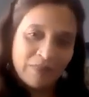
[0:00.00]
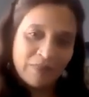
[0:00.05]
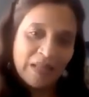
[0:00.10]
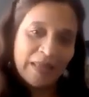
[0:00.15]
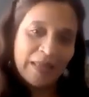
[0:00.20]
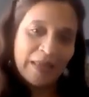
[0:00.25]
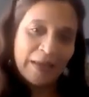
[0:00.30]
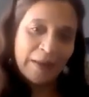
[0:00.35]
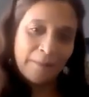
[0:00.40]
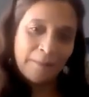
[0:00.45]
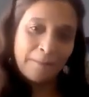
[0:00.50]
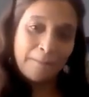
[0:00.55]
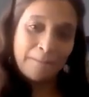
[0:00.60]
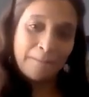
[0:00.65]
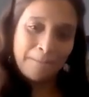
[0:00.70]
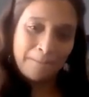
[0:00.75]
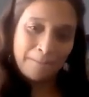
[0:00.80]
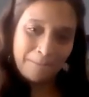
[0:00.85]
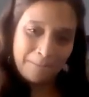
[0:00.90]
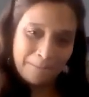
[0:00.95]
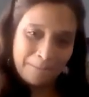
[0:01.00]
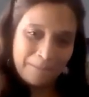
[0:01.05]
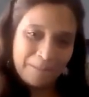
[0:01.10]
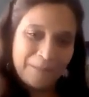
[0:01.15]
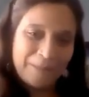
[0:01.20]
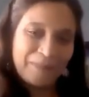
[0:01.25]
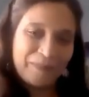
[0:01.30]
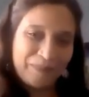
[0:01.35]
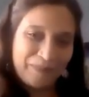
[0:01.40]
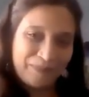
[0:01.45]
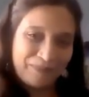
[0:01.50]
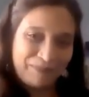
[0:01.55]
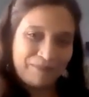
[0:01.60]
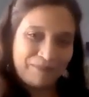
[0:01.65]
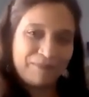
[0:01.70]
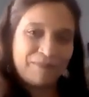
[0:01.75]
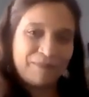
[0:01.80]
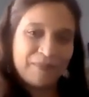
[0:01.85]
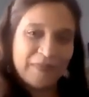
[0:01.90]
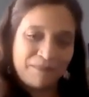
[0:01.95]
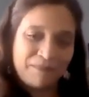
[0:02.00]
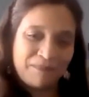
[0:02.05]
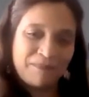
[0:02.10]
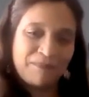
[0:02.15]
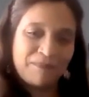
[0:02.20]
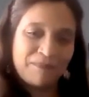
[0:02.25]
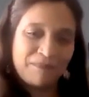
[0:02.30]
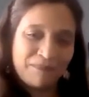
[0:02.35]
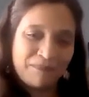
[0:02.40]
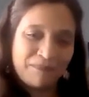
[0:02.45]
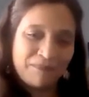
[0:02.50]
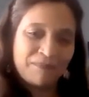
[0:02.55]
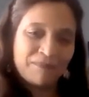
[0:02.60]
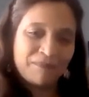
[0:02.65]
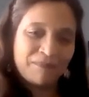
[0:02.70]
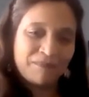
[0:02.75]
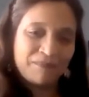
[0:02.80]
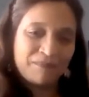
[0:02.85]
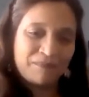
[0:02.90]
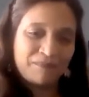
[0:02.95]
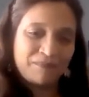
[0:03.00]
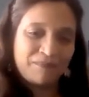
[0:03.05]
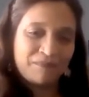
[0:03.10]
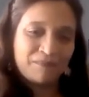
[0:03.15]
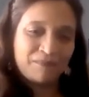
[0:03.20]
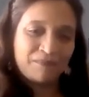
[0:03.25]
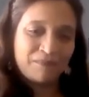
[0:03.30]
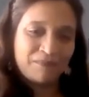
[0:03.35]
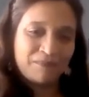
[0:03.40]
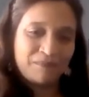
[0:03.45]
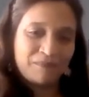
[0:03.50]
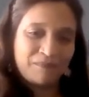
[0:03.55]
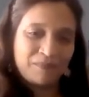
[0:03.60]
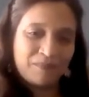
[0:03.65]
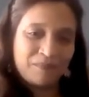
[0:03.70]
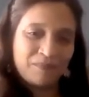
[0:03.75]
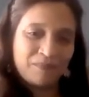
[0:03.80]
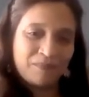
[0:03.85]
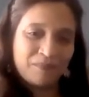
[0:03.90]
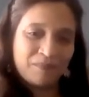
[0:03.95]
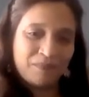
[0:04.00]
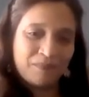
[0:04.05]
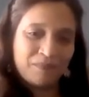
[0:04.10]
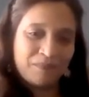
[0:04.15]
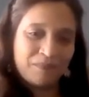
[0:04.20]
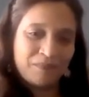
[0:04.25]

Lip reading: (silent)